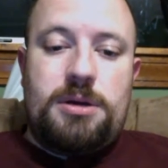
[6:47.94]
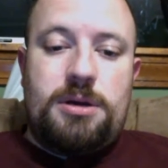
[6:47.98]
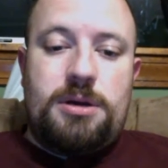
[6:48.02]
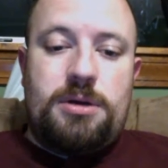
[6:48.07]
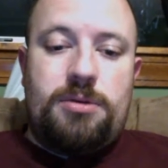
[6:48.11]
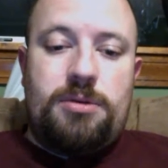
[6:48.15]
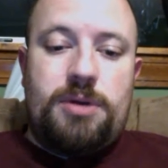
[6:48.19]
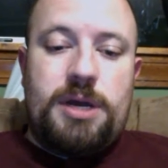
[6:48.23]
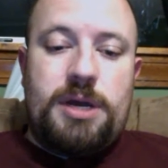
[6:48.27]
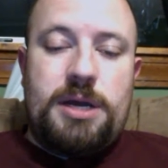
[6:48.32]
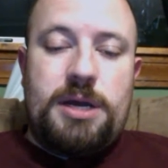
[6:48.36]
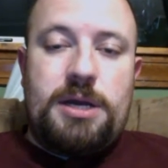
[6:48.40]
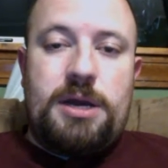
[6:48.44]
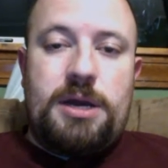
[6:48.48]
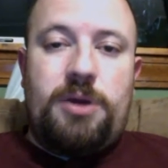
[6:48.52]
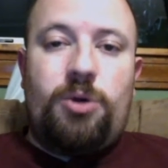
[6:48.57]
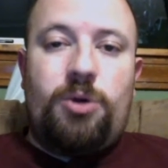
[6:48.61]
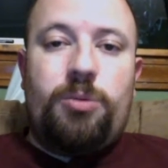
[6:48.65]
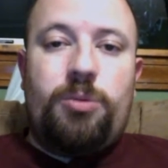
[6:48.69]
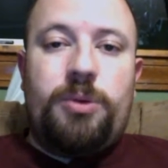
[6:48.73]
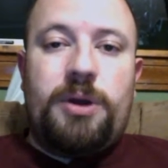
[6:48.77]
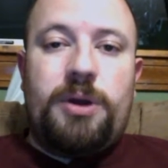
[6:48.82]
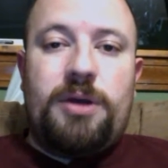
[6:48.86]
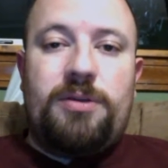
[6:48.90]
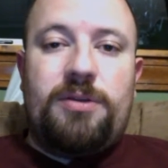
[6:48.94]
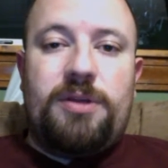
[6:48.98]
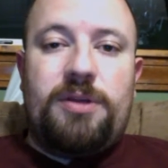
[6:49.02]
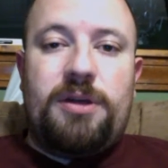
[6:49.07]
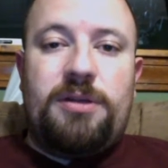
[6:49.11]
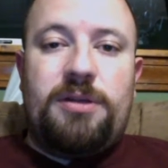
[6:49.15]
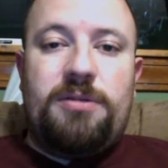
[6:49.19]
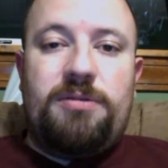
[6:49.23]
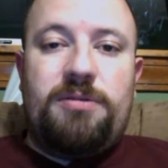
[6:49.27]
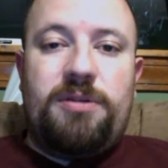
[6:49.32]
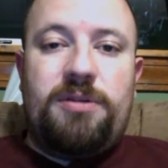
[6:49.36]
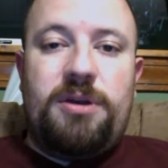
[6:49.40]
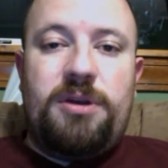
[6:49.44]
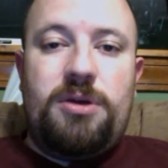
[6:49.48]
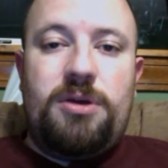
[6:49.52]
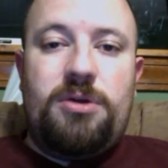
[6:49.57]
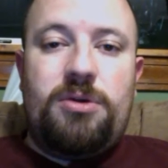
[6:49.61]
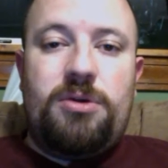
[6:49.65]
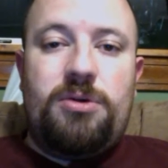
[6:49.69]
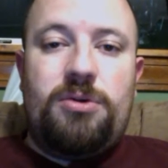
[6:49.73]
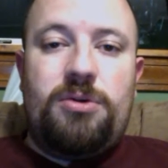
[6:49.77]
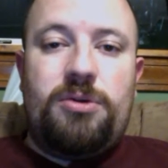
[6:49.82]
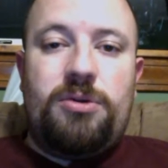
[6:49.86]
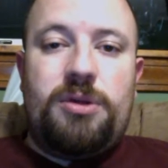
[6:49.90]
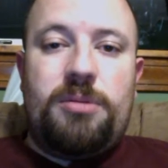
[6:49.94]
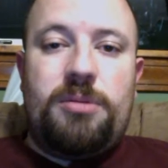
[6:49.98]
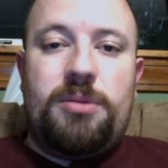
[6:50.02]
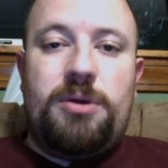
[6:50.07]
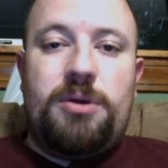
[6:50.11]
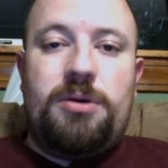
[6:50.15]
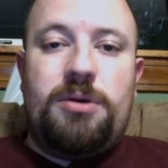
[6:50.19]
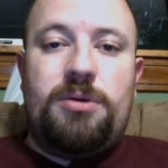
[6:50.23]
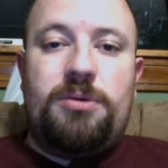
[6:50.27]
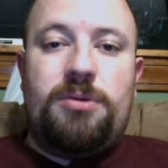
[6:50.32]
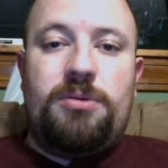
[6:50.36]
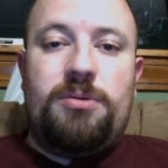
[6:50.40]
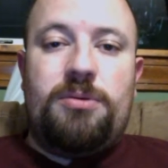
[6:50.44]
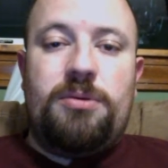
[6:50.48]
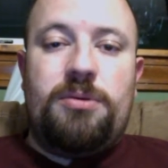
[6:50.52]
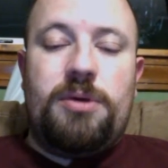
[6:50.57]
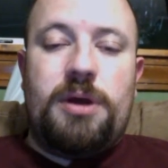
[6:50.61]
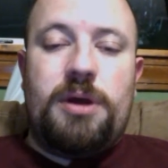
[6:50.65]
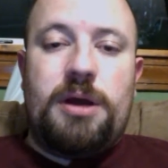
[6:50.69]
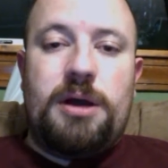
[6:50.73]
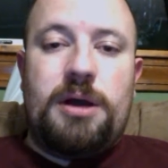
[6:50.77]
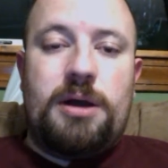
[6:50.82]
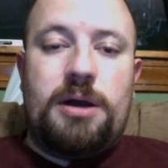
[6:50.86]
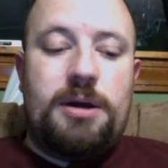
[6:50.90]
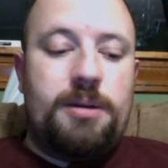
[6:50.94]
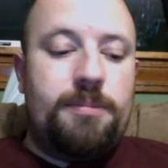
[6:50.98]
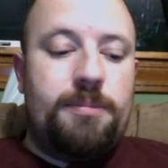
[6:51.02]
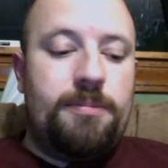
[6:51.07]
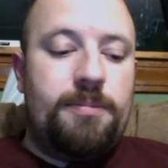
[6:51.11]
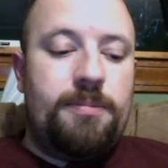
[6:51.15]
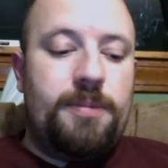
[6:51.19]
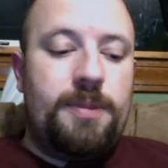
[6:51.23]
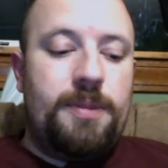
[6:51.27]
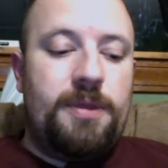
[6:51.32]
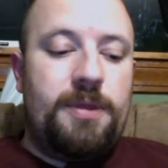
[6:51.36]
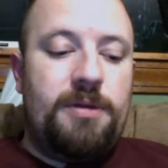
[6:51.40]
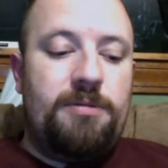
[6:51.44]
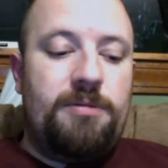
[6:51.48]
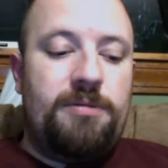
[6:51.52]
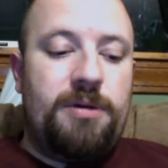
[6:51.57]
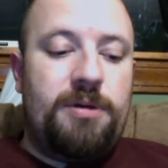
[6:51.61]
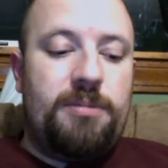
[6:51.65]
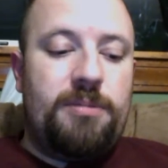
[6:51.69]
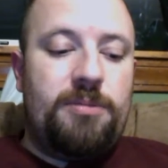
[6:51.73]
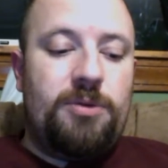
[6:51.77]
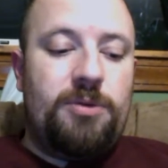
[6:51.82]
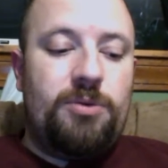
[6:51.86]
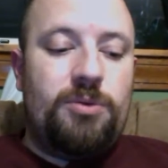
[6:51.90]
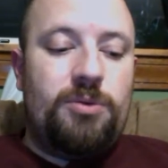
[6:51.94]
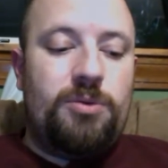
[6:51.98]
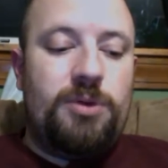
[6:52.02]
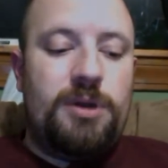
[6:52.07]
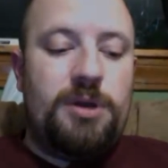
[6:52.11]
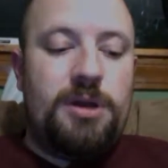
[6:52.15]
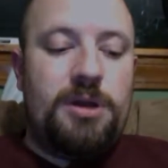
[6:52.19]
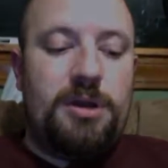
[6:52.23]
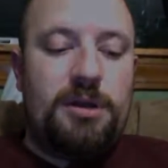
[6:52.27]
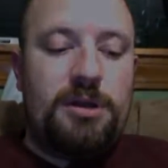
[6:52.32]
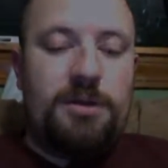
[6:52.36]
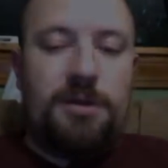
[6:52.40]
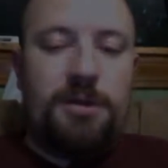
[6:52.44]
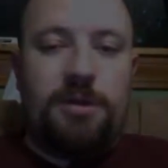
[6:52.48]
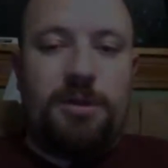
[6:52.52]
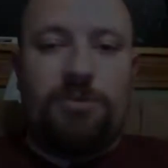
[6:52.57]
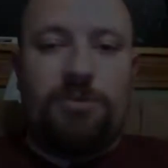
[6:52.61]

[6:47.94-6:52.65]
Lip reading: Okay, I hope you guys liked the video. Let me know if I'm doing anything